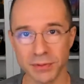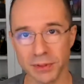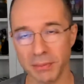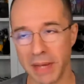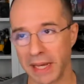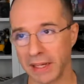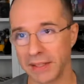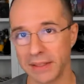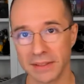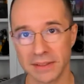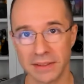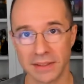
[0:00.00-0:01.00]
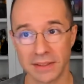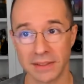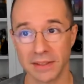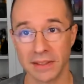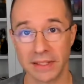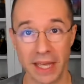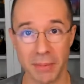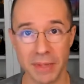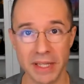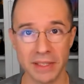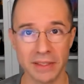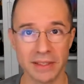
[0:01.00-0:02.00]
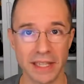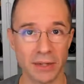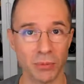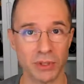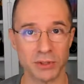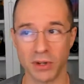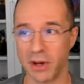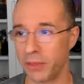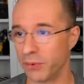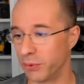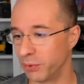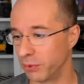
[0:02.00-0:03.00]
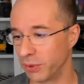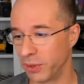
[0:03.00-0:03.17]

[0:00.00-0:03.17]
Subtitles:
feedback came in, and we saw it through